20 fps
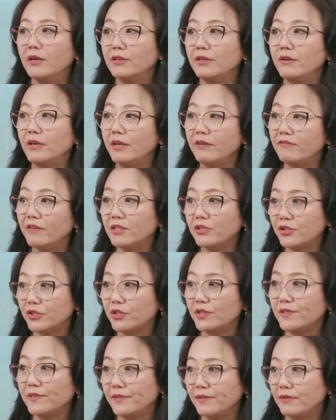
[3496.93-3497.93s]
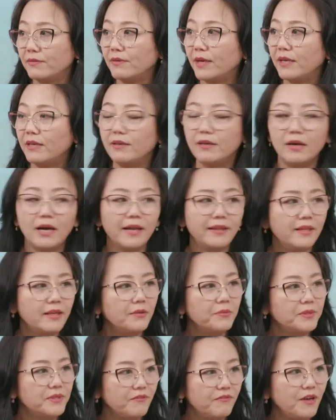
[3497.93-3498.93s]
investors, right? I think it
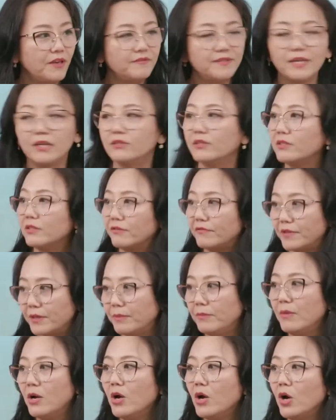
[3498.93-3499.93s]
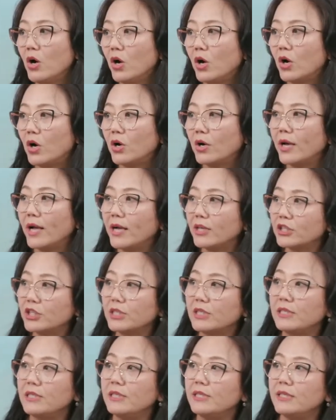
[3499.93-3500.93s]
was 5,000 of them are
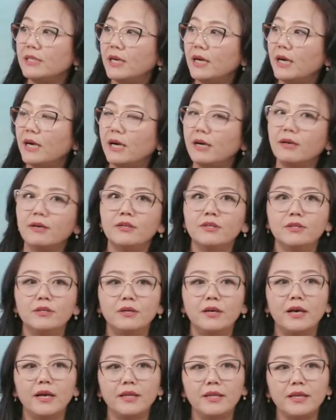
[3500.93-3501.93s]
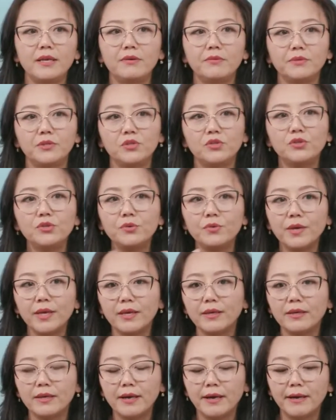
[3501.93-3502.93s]
actually, I think it was
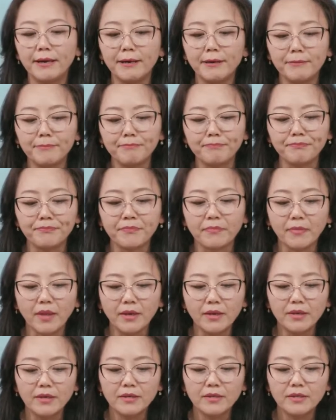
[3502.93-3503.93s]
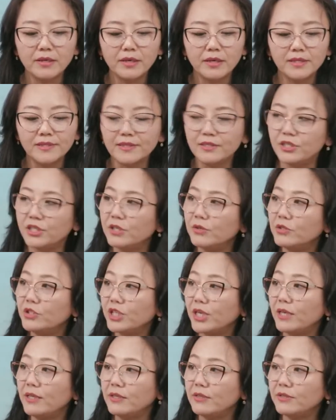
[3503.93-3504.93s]
suing. Is it
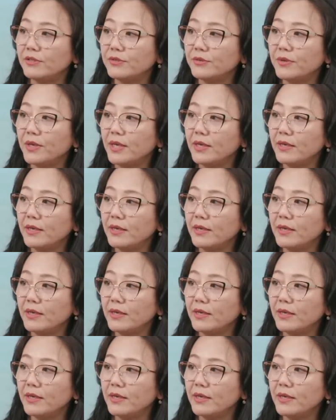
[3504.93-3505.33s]
DOJ they're suing?